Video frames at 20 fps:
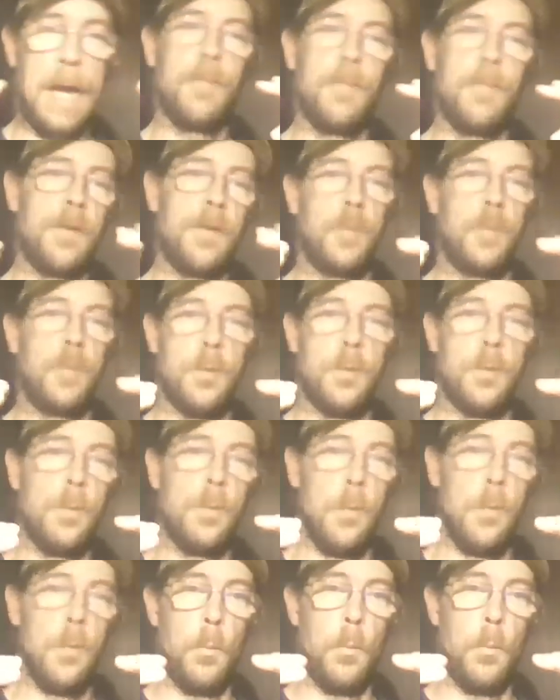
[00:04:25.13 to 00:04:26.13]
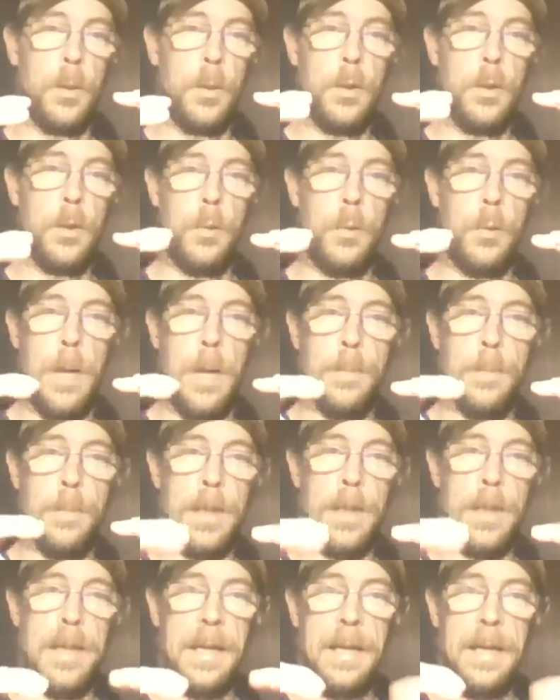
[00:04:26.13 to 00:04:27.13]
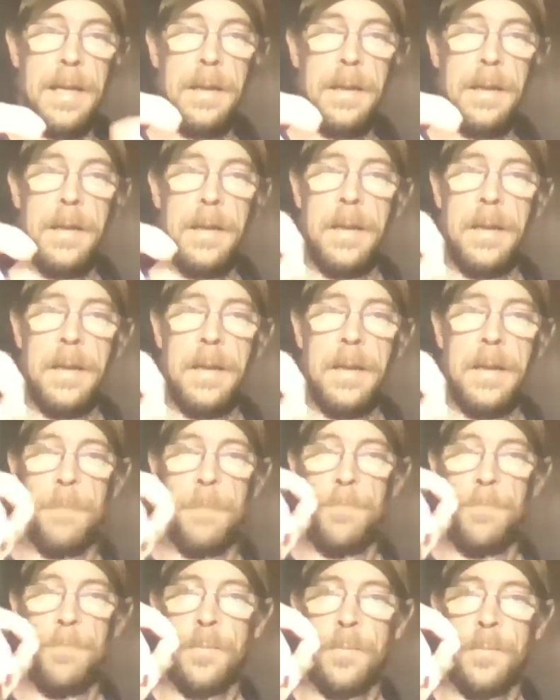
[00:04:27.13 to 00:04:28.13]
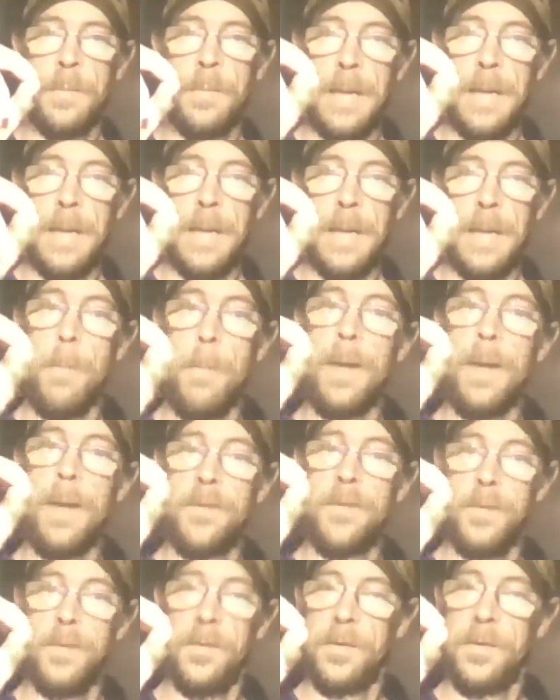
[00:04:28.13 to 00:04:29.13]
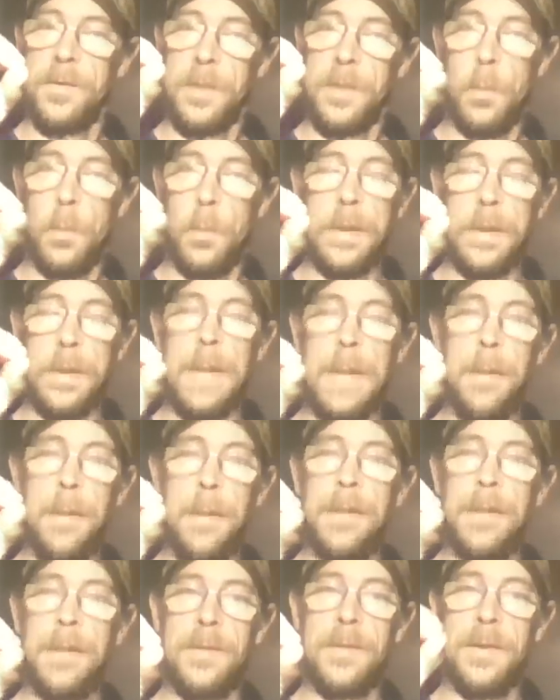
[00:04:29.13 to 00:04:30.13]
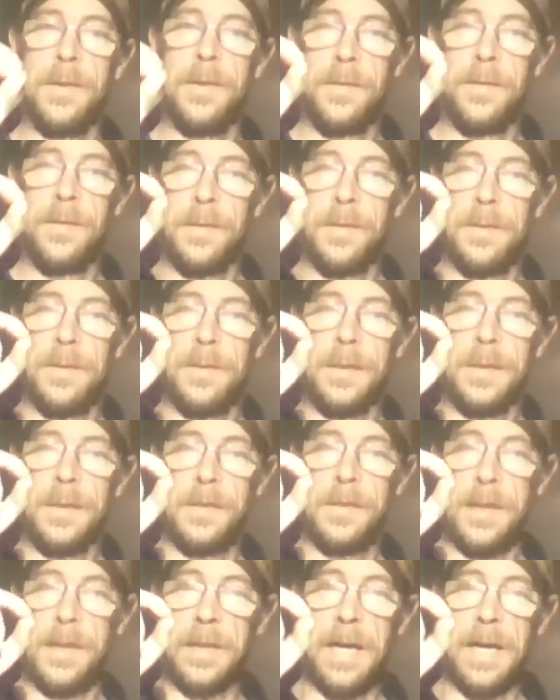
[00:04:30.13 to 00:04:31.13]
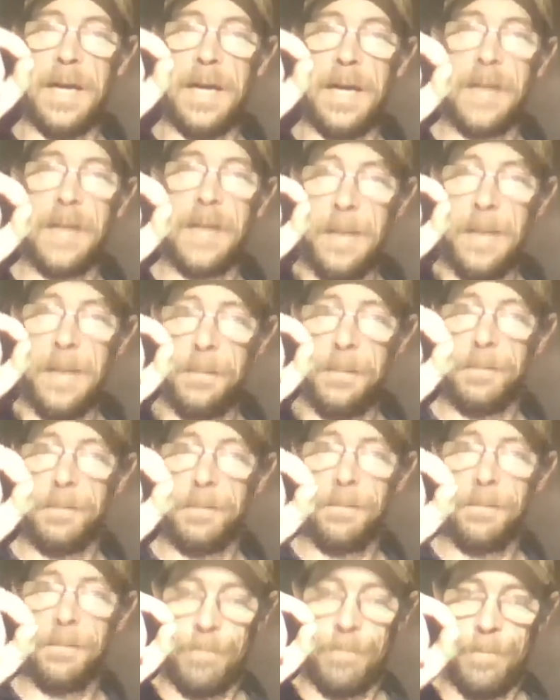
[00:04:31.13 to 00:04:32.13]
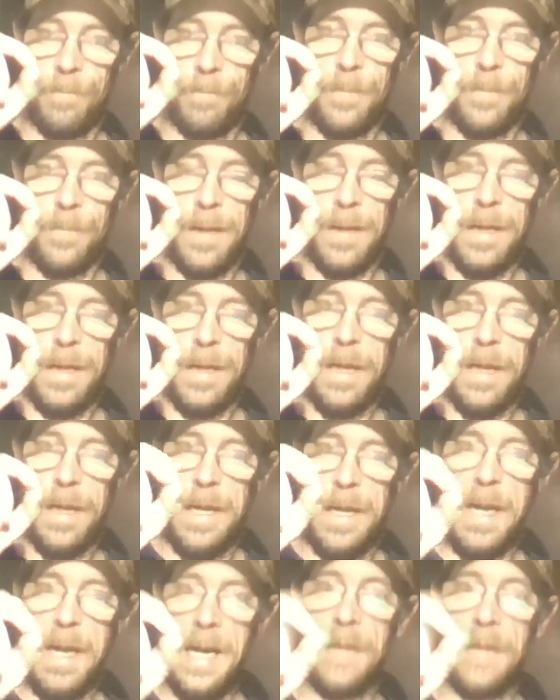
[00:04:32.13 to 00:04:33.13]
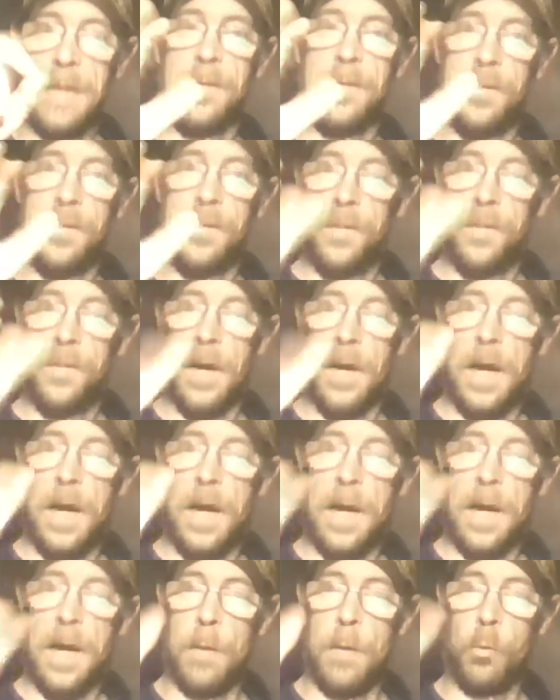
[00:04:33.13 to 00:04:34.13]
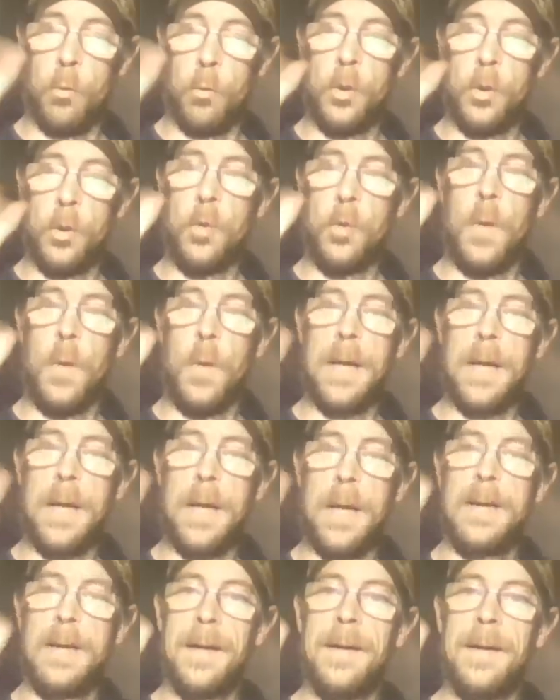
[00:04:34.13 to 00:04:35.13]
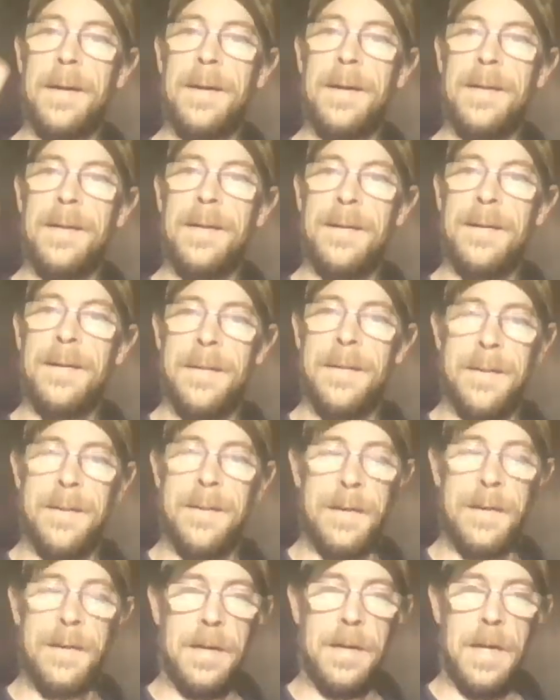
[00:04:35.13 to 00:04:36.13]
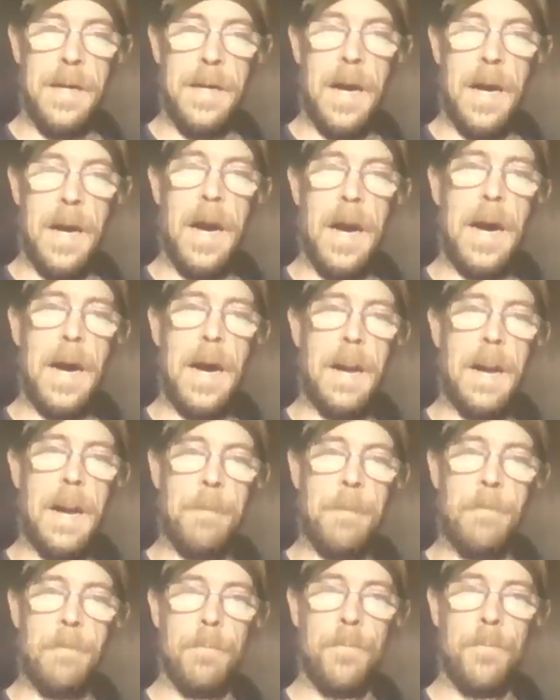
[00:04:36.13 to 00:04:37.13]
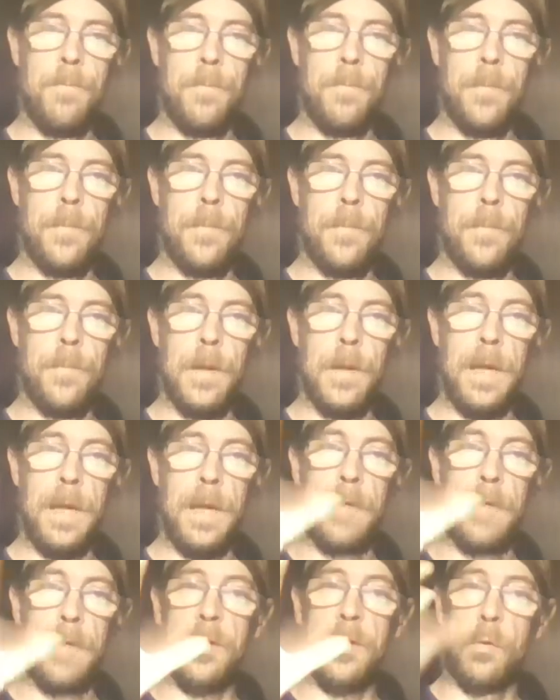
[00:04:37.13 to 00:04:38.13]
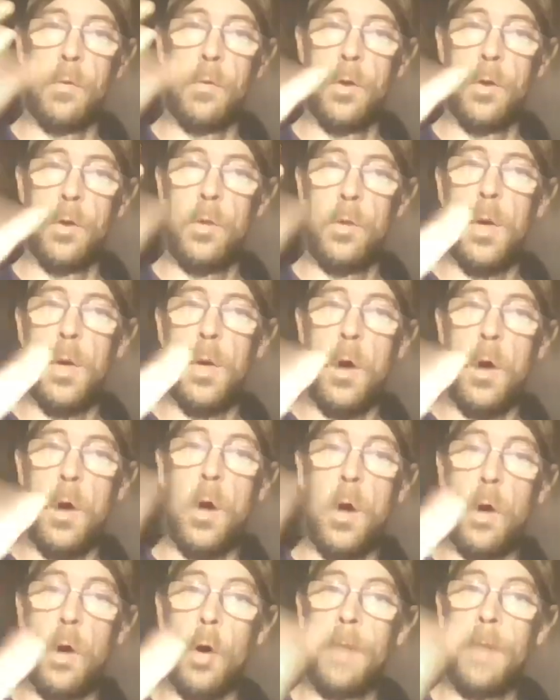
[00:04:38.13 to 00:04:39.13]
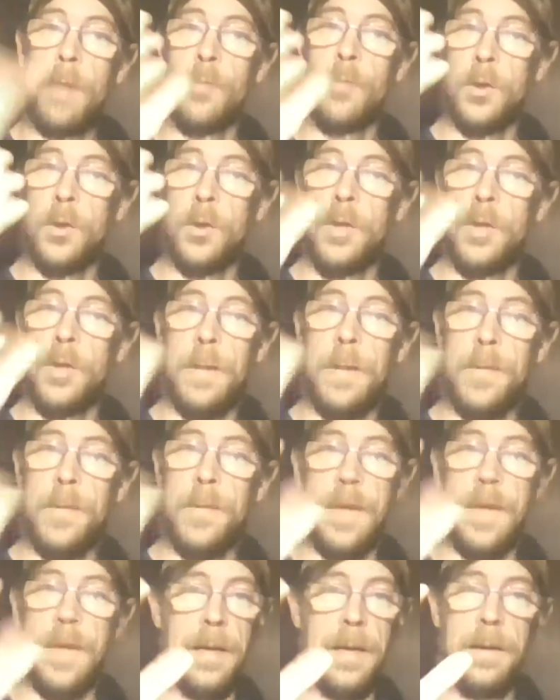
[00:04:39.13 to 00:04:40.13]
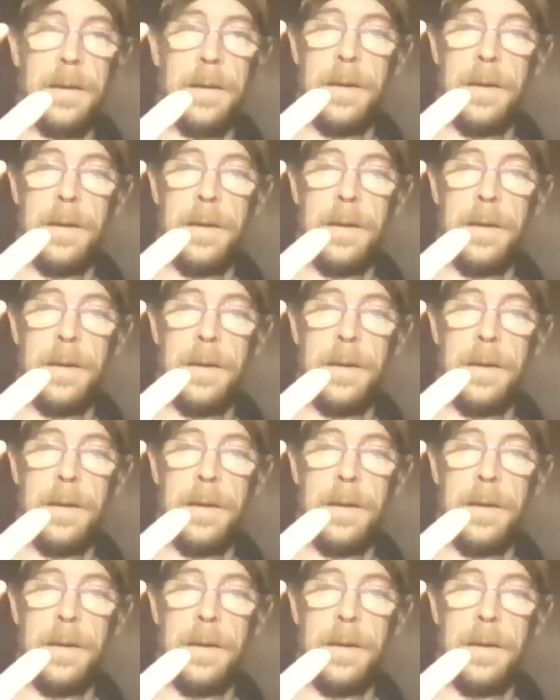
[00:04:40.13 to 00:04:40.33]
fence when you plug it in, it buzzes, and what that buzz is like every time it's a really quick, um, it's like a really quick on-off switch type of thing.